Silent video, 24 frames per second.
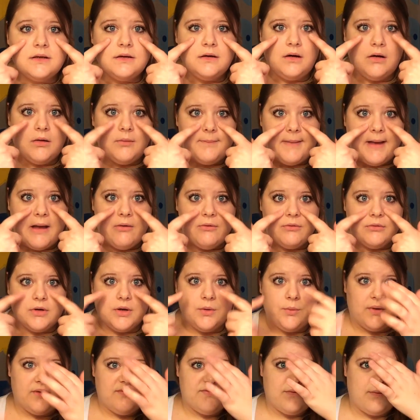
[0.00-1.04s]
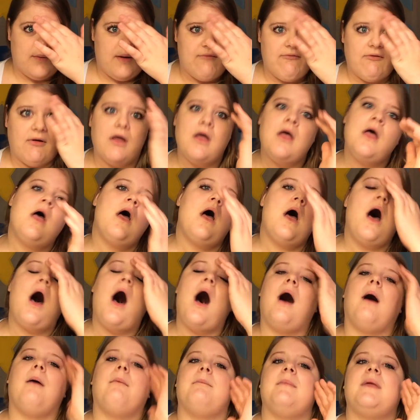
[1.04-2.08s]
not powdery whatsoever.
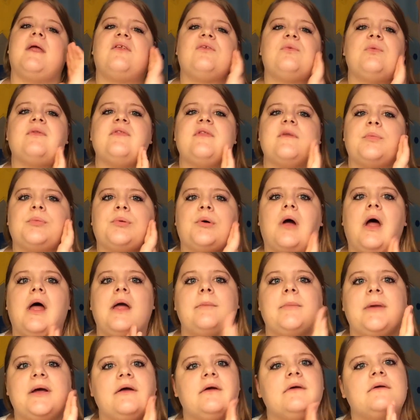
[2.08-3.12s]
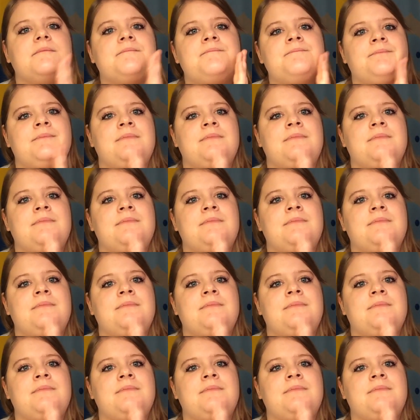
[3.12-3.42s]
Mixed with the primer,